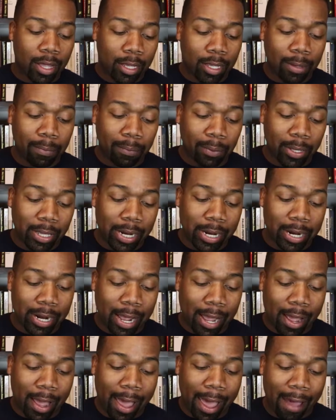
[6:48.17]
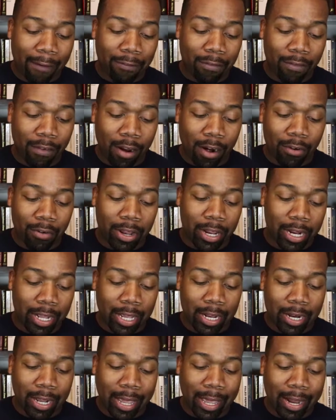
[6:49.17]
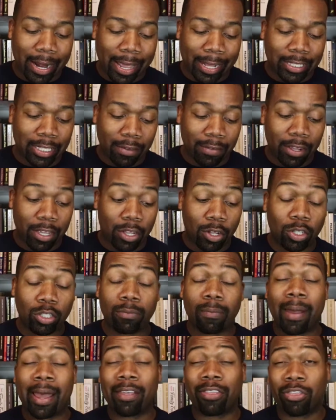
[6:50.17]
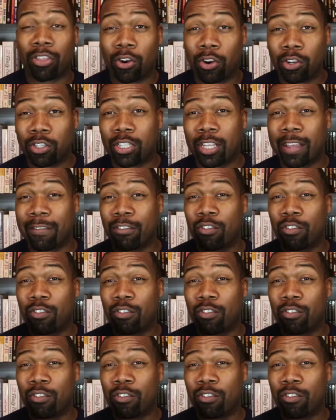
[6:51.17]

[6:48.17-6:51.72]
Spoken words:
completed half of our reading and activity goals by Thursday.